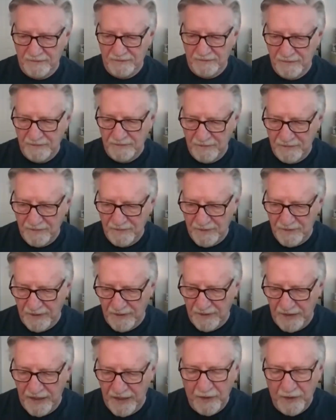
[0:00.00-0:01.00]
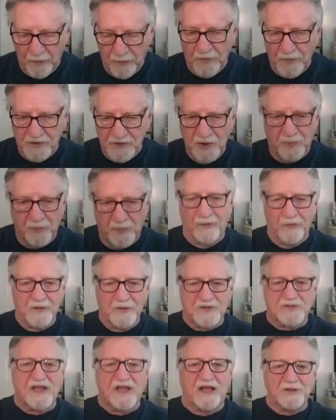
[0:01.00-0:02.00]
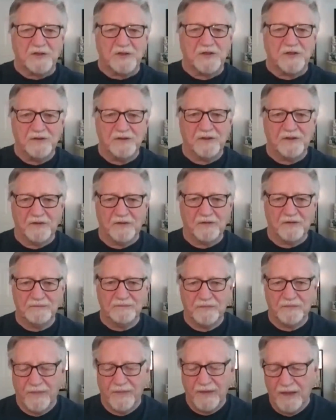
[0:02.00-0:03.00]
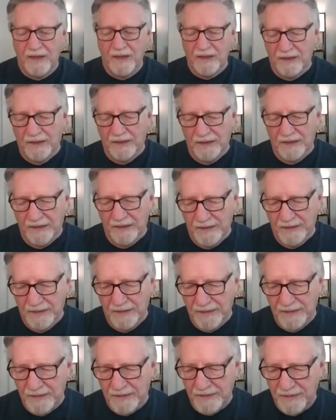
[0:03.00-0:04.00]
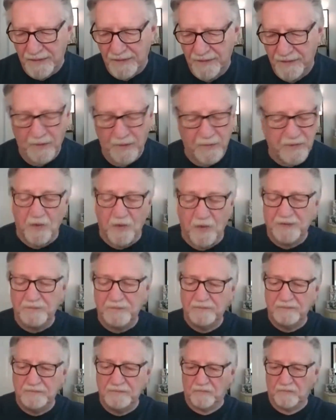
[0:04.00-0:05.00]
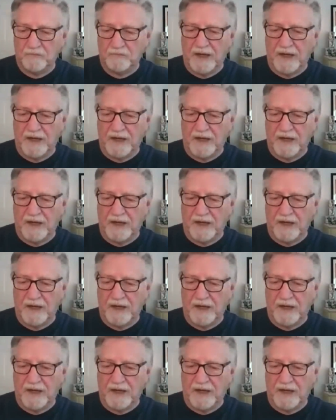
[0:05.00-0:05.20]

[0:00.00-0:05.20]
hero, superhero section, you know, uh, there was one aisle for